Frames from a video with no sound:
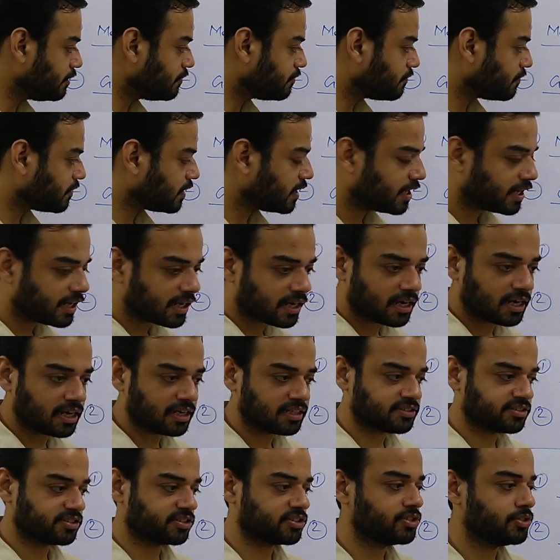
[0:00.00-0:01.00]
if I
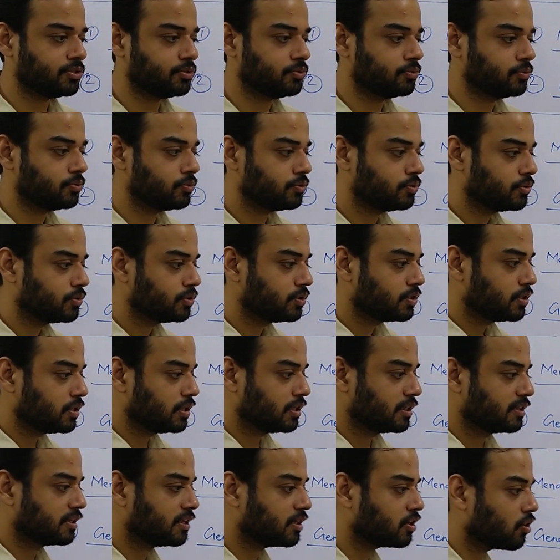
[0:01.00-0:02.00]
ask you
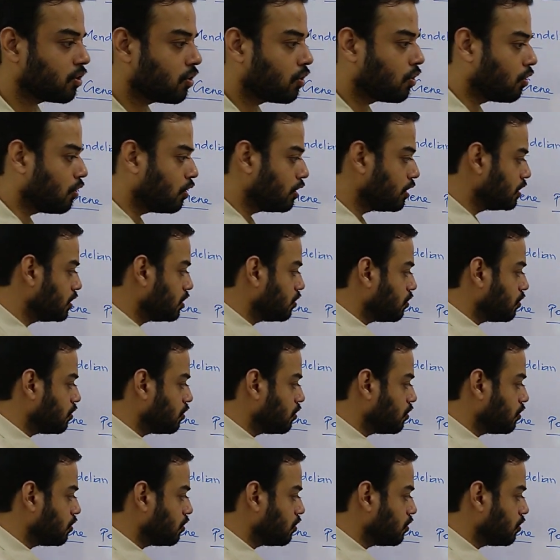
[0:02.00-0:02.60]
that all